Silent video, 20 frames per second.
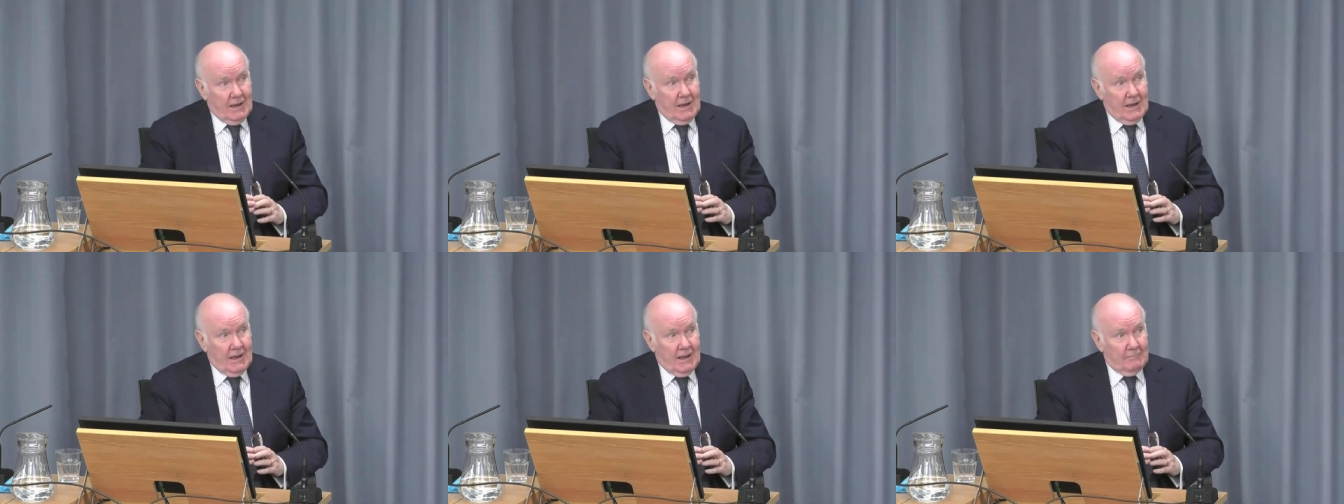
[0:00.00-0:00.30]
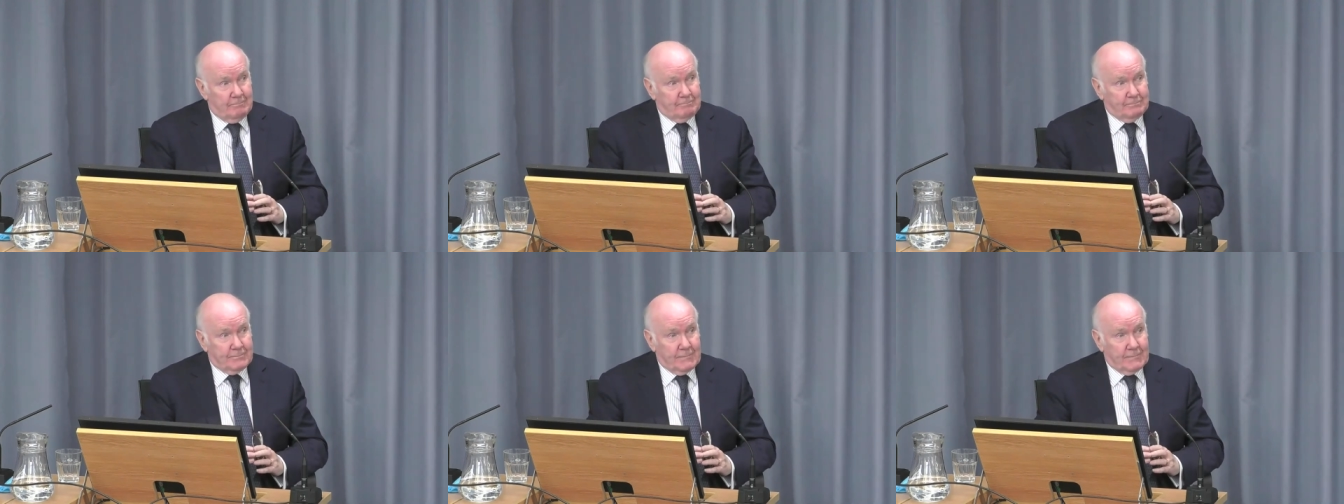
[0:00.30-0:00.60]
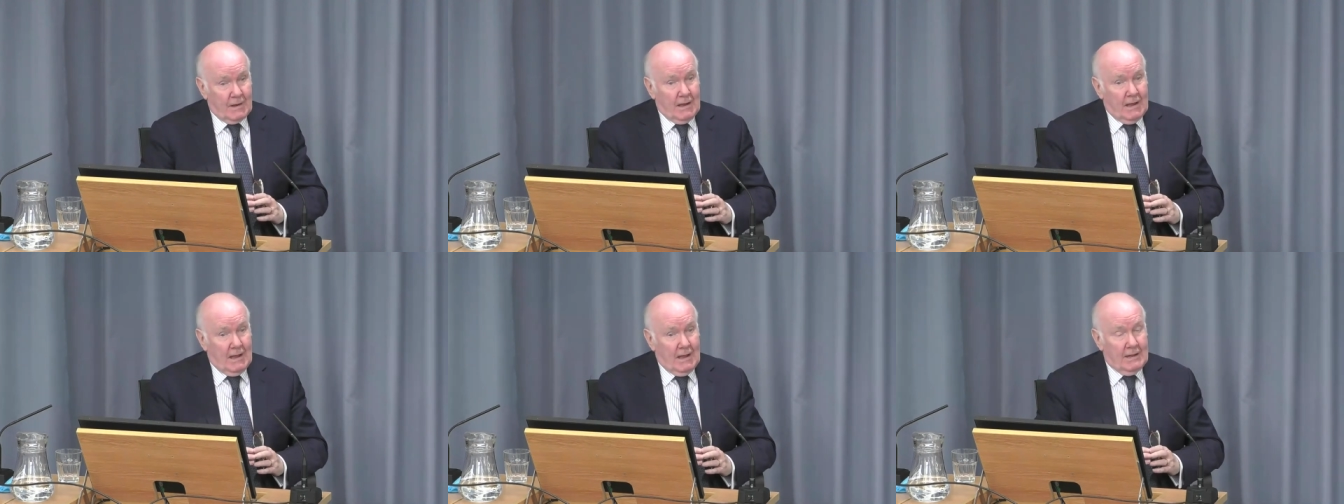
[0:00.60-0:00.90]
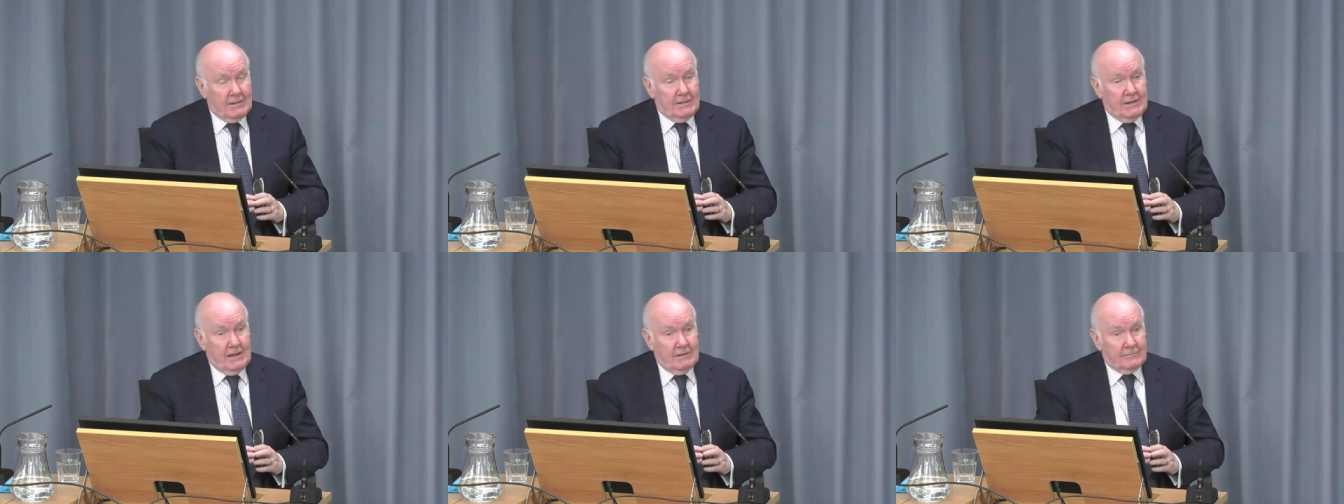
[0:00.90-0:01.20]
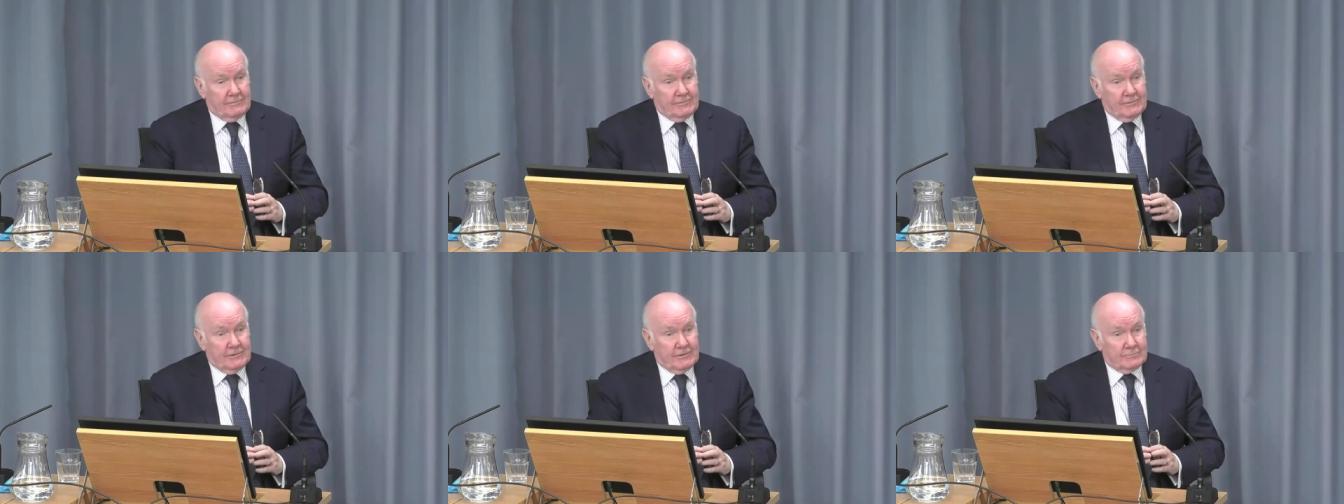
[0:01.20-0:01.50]
Um, and
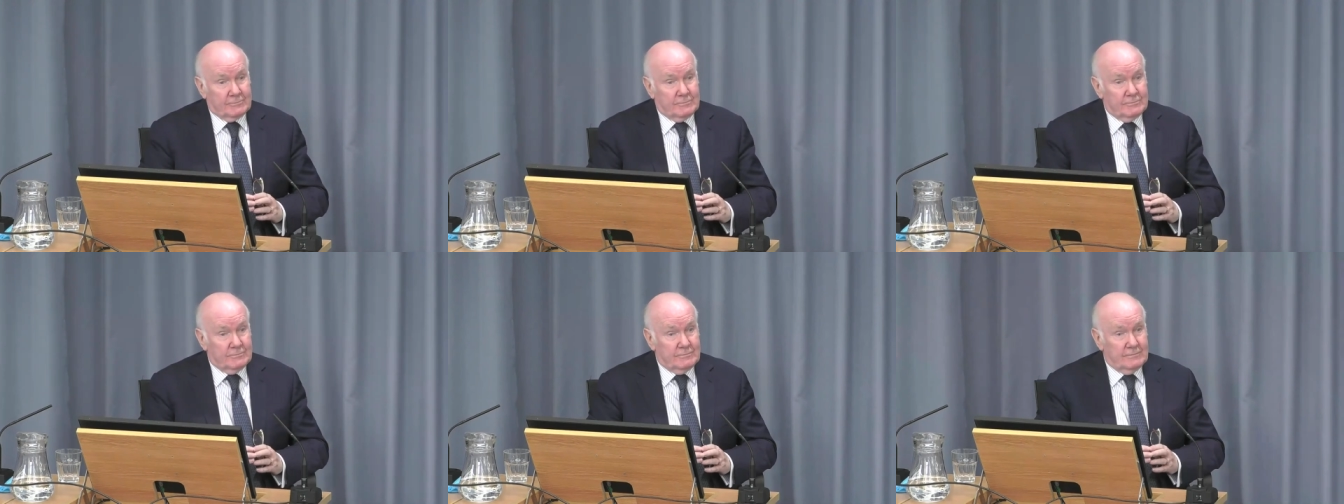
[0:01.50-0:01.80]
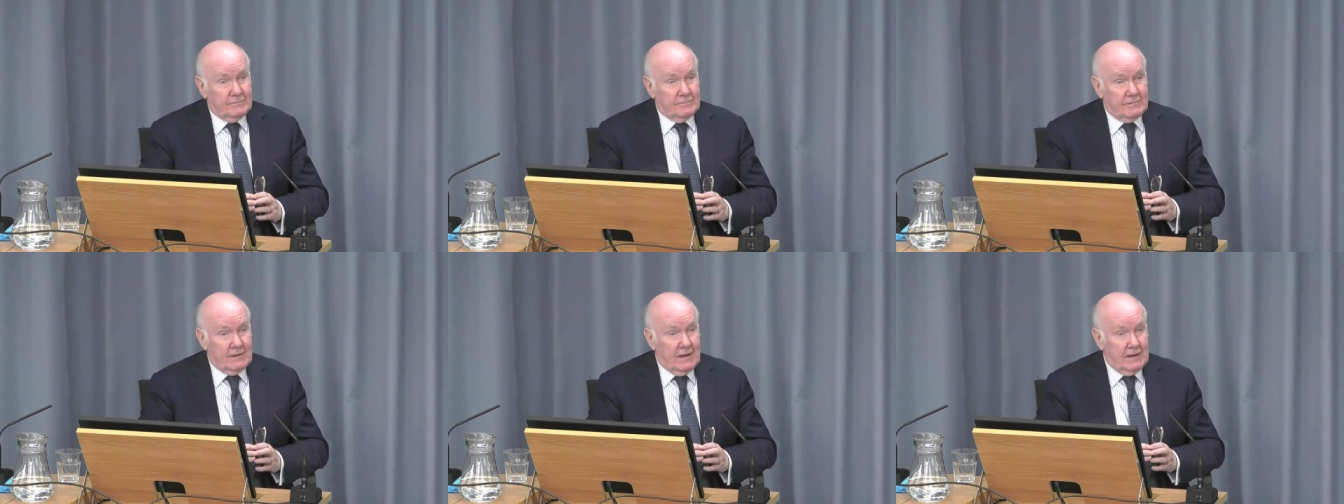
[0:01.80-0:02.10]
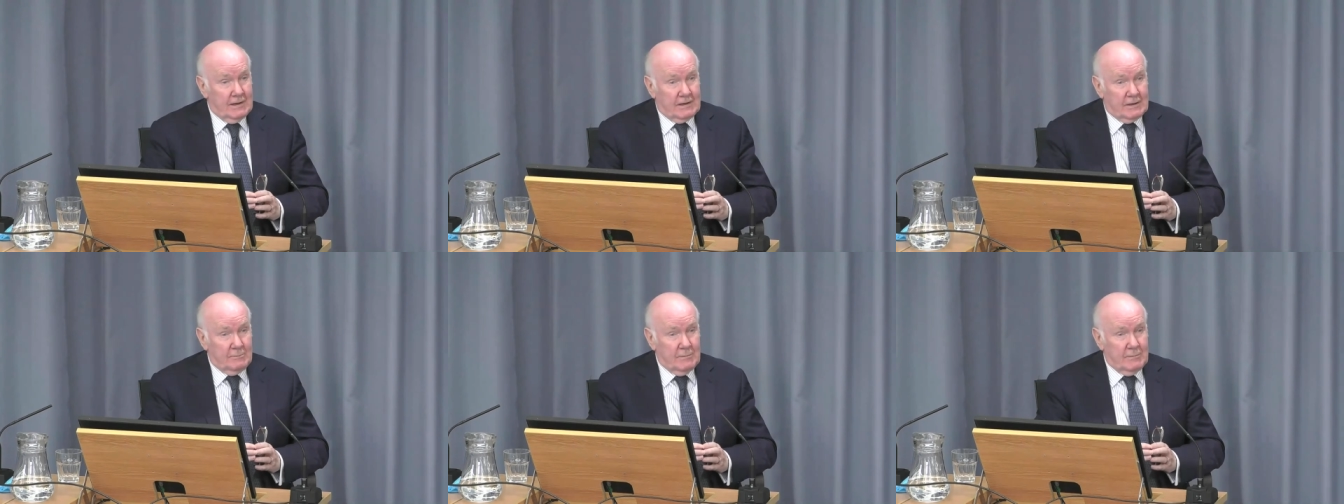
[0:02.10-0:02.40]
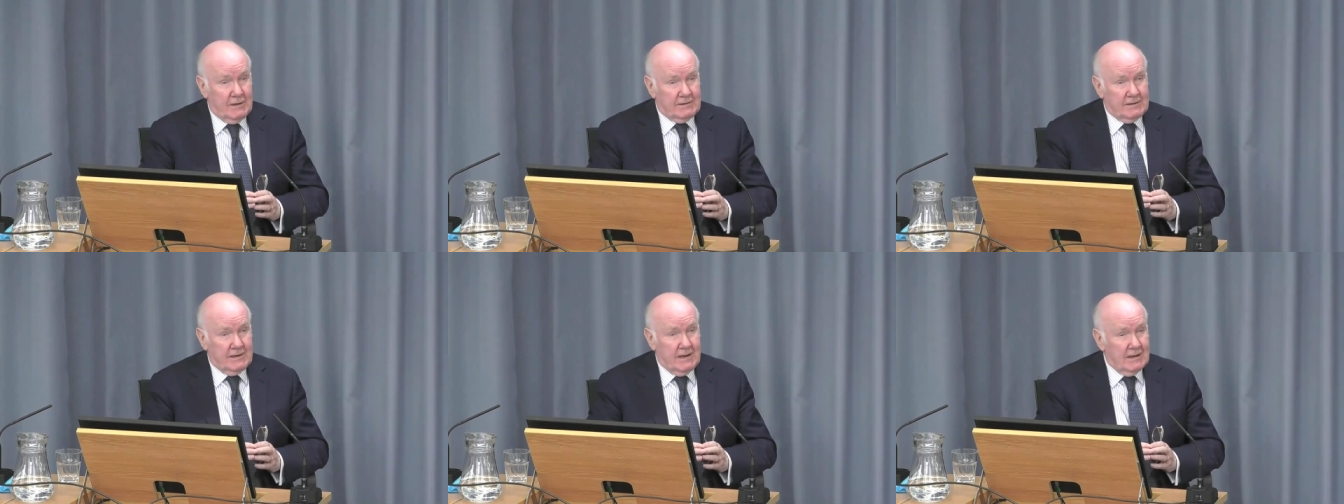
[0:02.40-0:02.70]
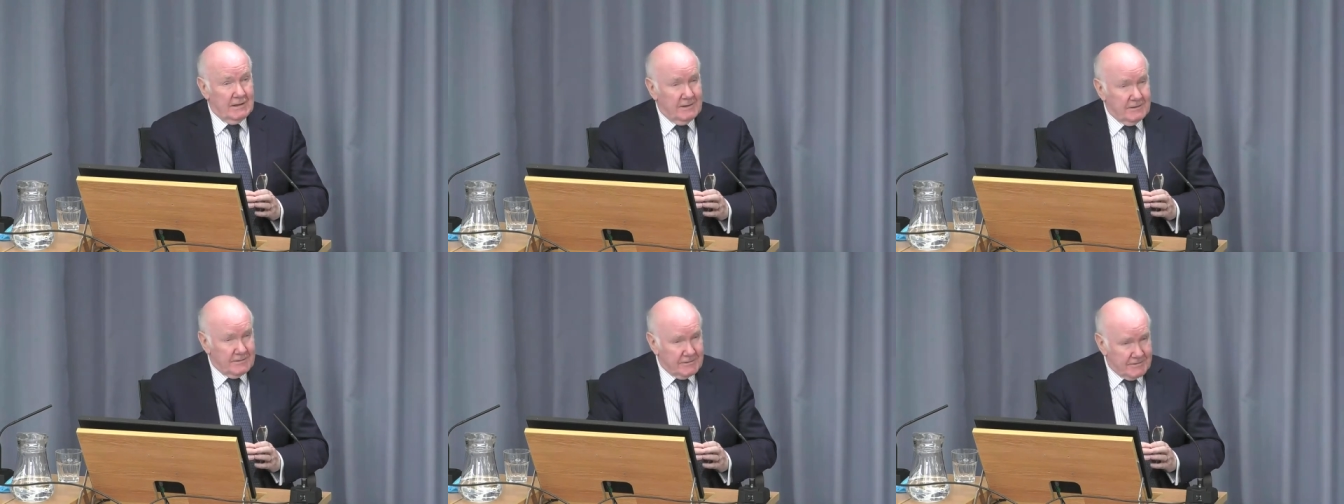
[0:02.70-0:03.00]
therefore, that
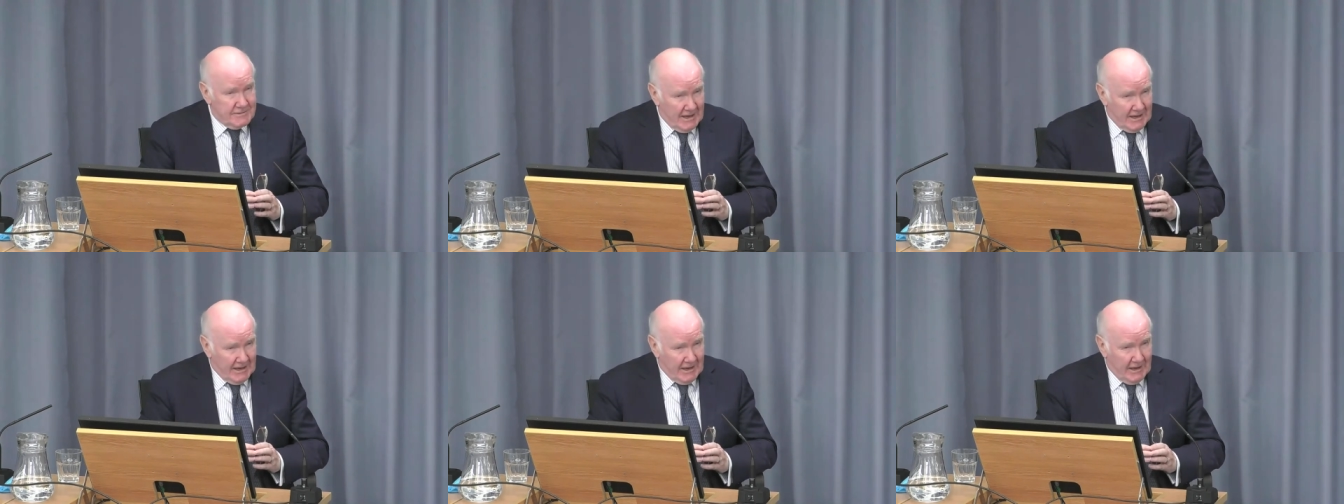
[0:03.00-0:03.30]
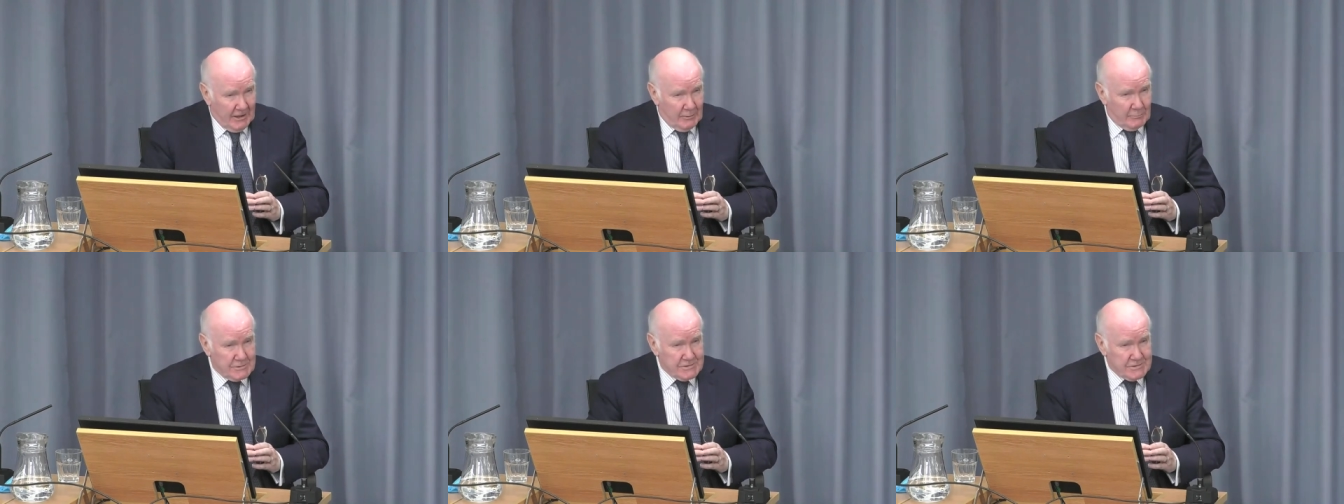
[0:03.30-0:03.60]
committee, I think,